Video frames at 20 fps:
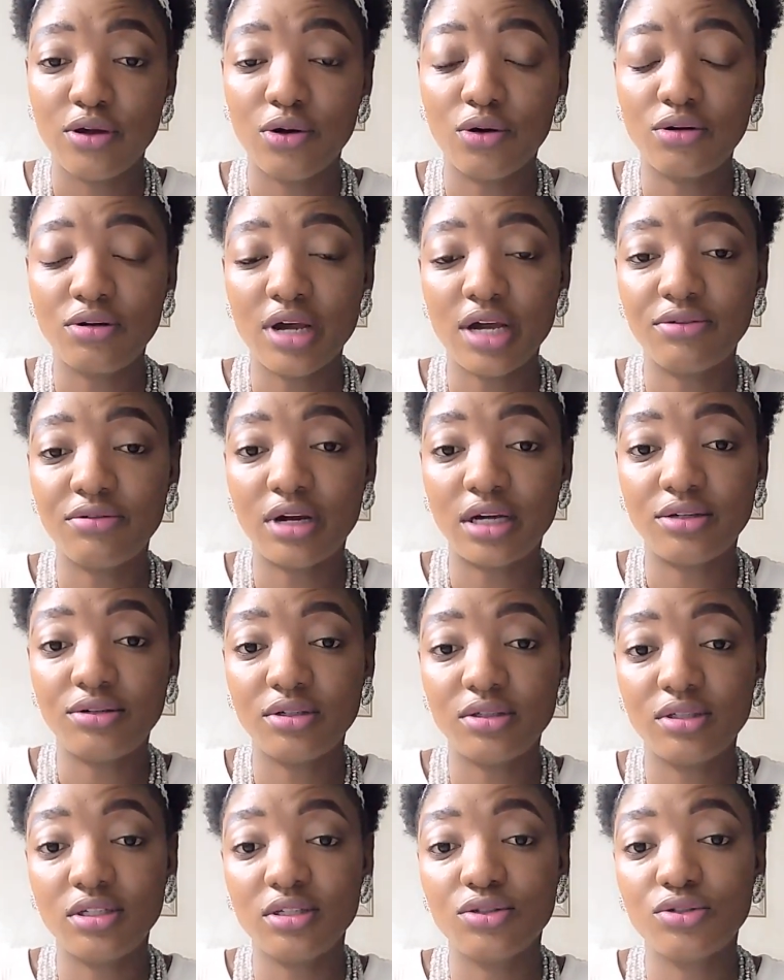Oral
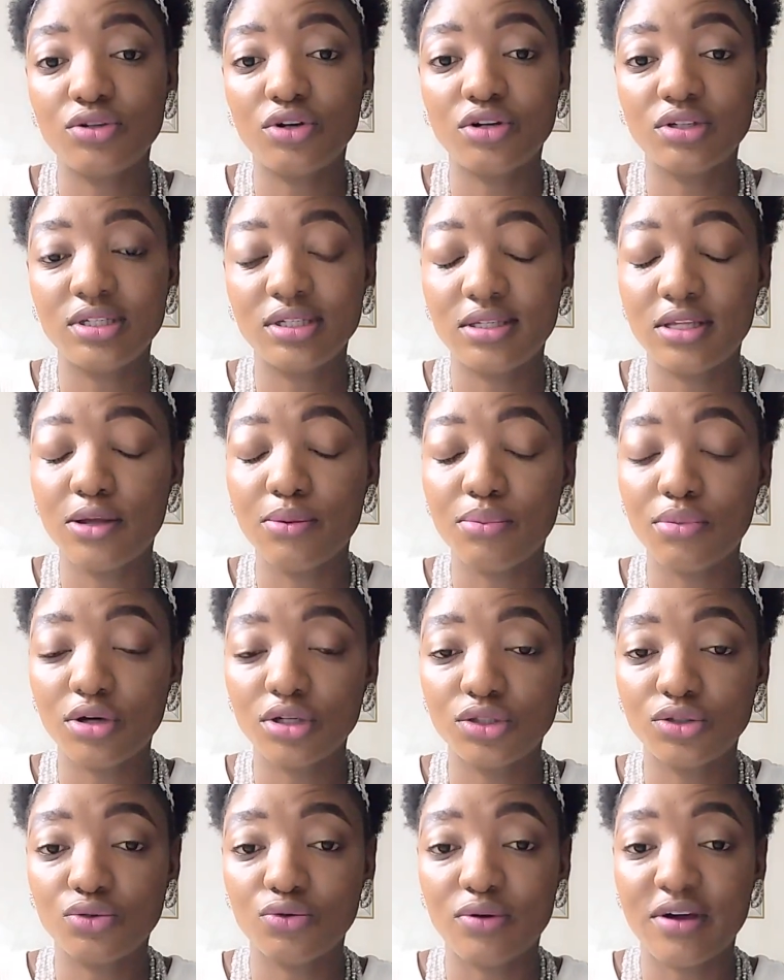rehydrating salt is a
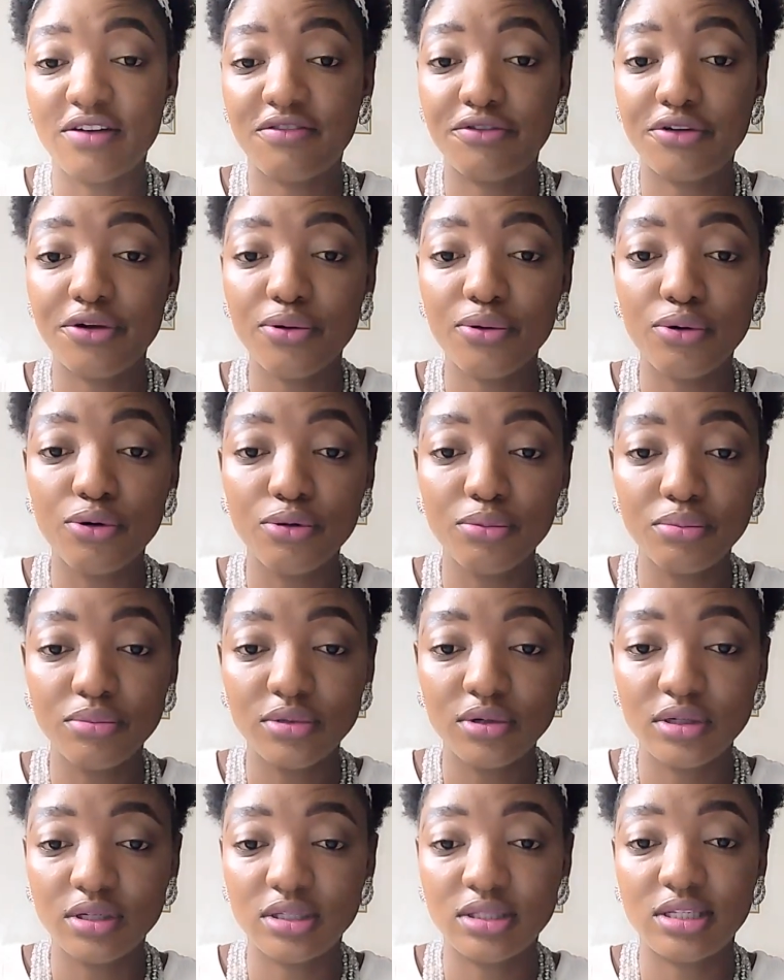must to every
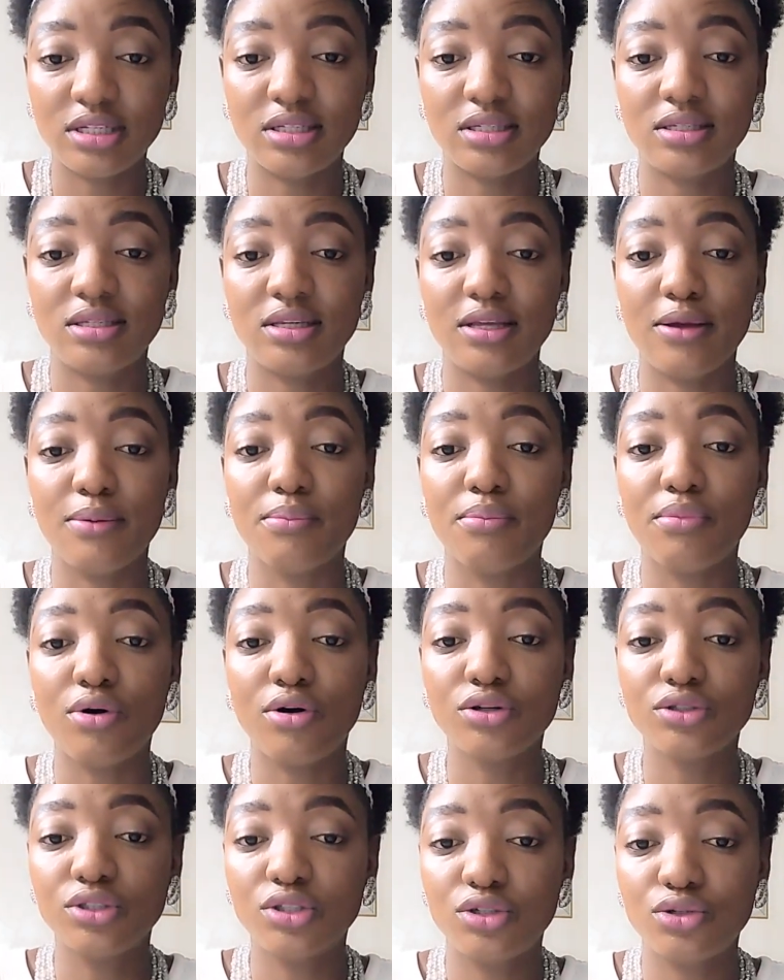home. It is a
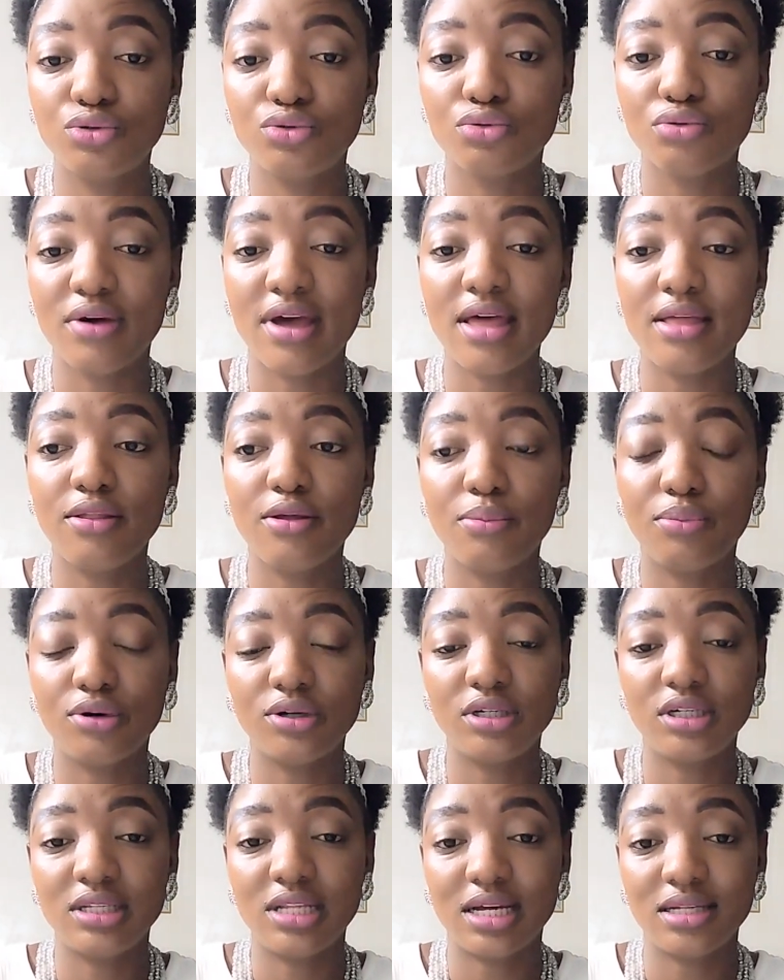must to
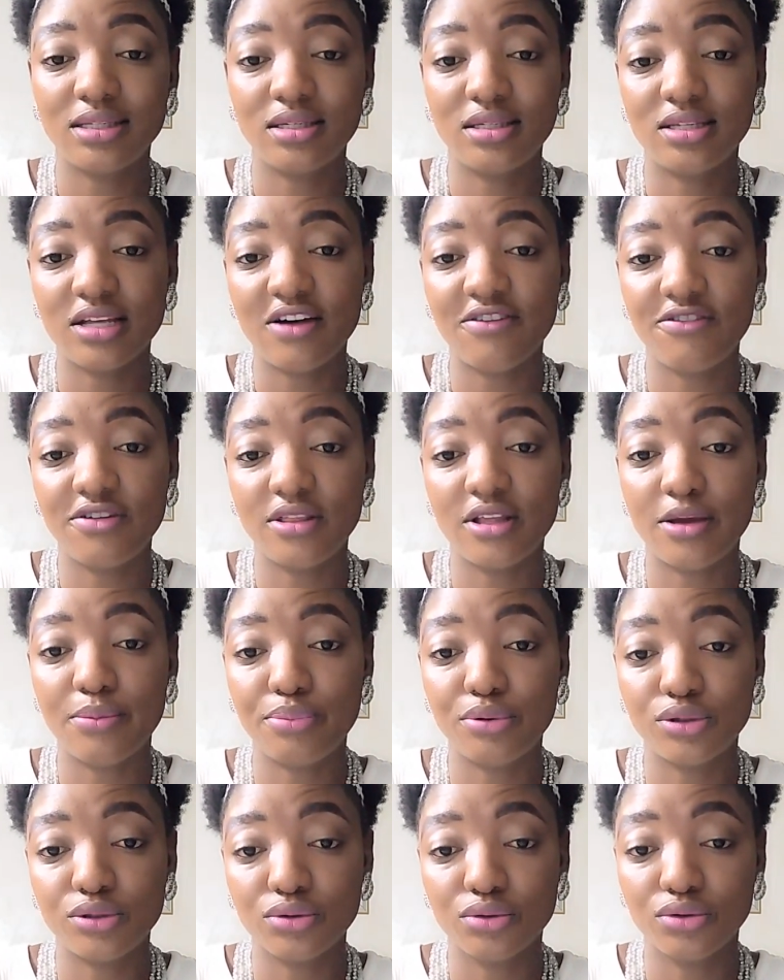anybody that is having an
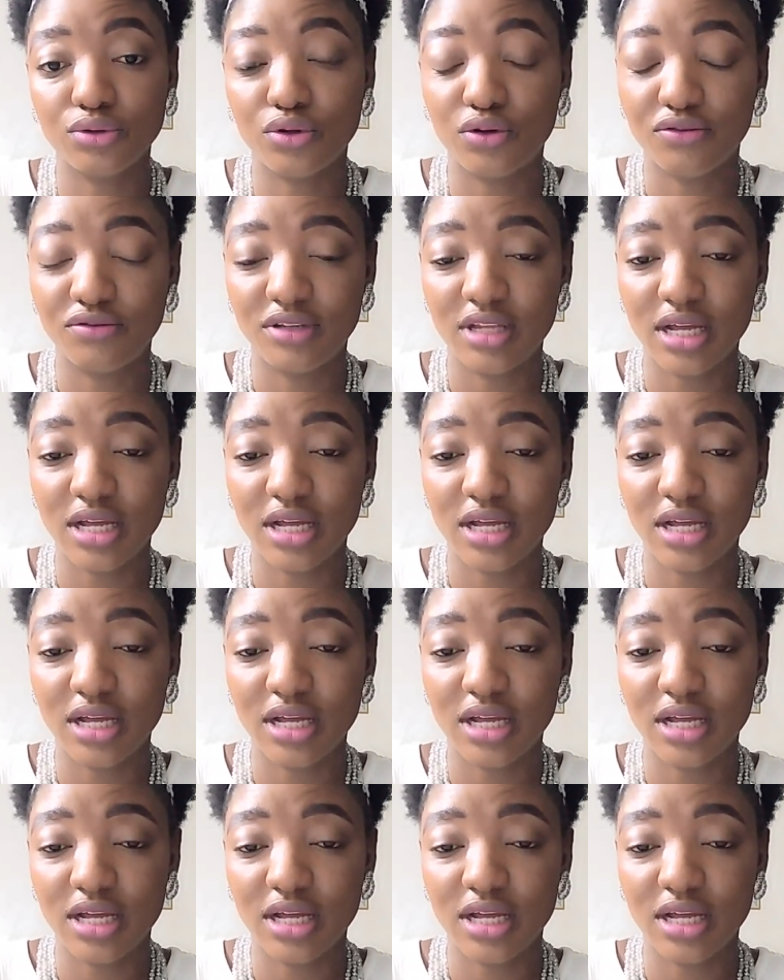episode of